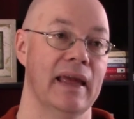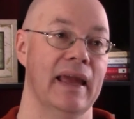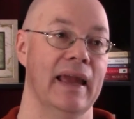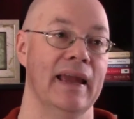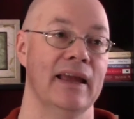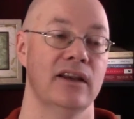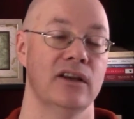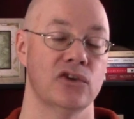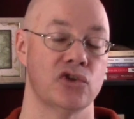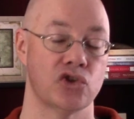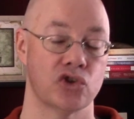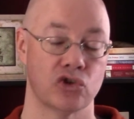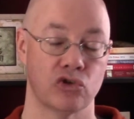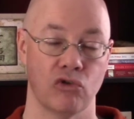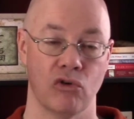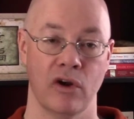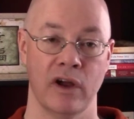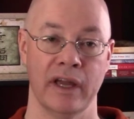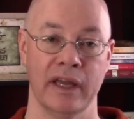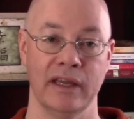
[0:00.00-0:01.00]
And it's
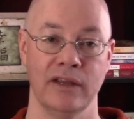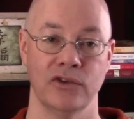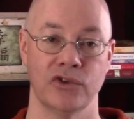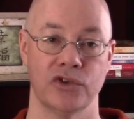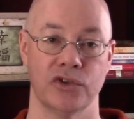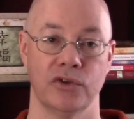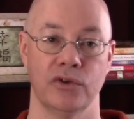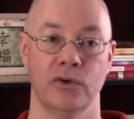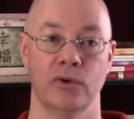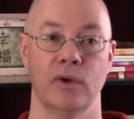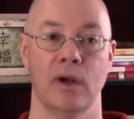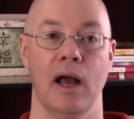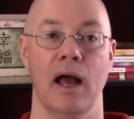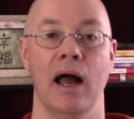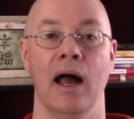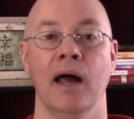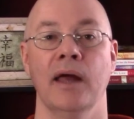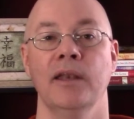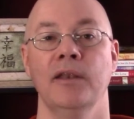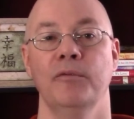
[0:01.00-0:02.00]
trying to
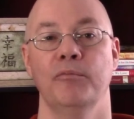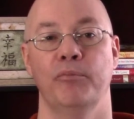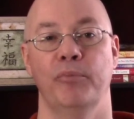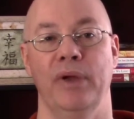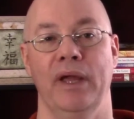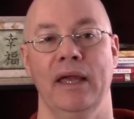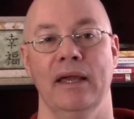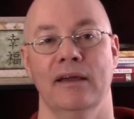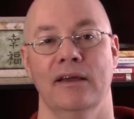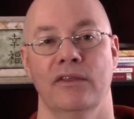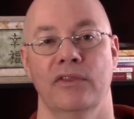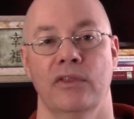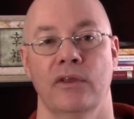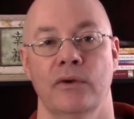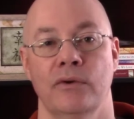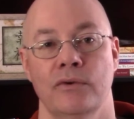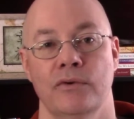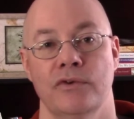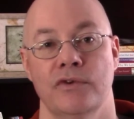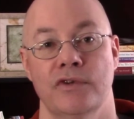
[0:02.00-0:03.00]
unpick
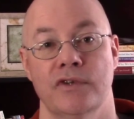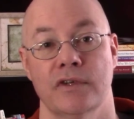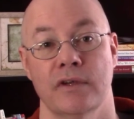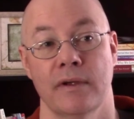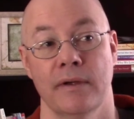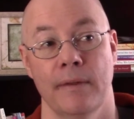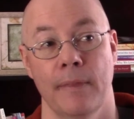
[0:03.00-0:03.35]
those